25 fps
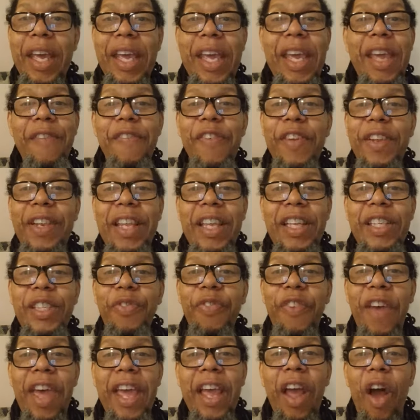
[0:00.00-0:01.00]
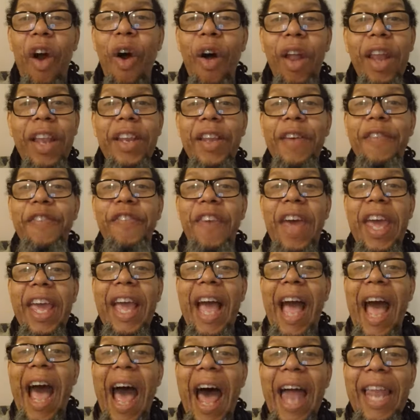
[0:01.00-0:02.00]
Even these fake, all of the
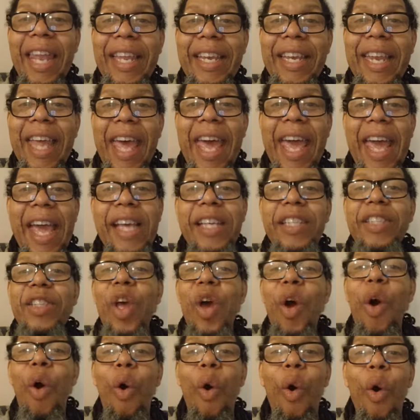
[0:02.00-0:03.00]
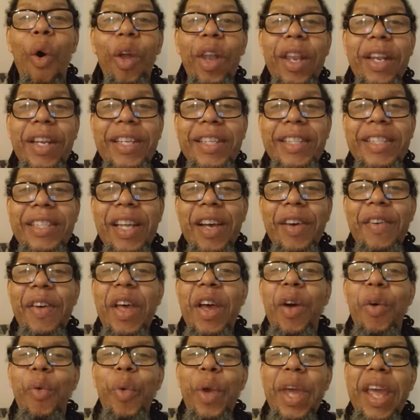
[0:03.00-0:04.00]
fake holidays, all of this stuff,
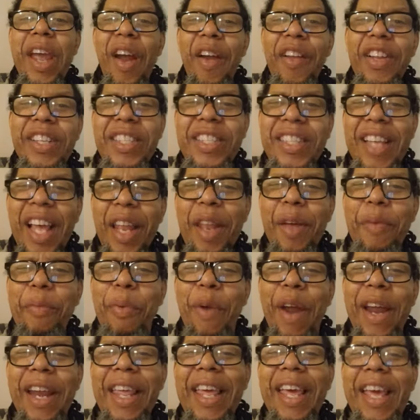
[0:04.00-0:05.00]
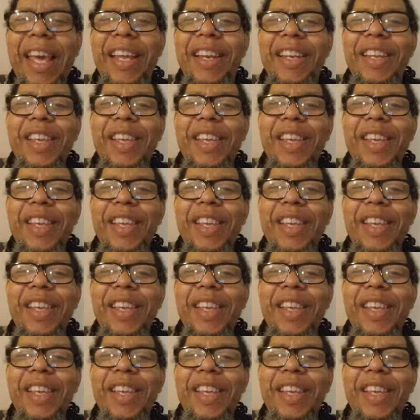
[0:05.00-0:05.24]
we are celebrating.